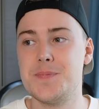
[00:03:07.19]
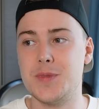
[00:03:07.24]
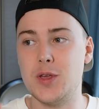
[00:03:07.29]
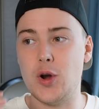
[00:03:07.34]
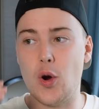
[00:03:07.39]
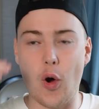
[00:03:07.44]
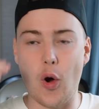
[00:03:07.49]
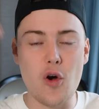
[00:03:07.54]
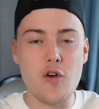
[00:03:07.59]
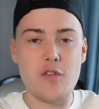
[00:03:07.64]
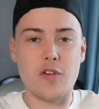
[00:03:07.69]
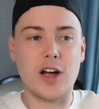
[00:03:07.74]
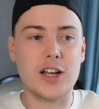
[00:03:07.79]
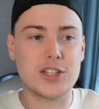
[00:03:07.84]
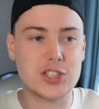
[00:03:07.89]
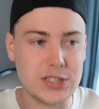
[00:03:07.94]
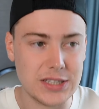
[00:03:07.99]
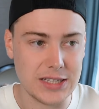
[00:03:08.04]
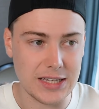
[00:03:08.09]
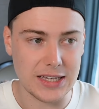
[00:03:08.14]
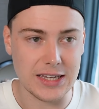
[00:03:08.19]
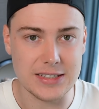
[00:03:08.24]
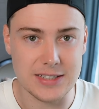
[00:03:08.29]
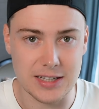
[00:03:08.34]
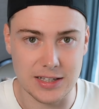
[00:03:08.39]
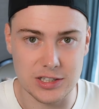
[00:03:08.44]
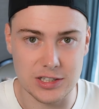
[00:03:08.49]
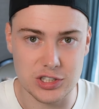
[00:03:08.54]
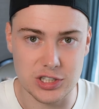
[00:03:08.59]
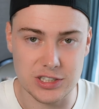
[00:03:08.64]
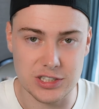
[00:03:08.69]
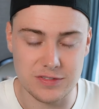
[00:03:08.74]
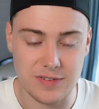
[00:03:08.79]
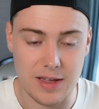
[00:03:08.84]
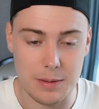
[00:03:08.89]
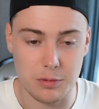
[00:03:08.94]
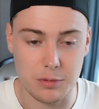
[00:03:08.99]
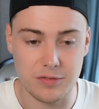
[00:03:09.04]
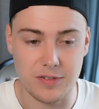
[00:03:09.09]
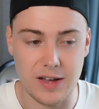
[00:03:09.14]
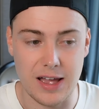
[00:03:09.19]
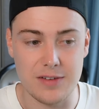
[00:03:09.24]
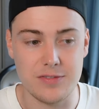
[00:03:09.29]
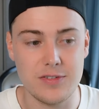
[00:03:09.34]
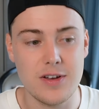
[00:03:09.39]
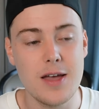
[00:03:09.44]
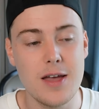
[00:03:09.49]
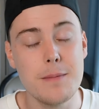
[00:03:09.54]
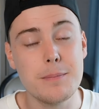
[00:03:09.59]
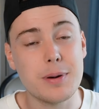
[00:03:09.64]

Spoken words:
overarchingly intelligent as Fable 5.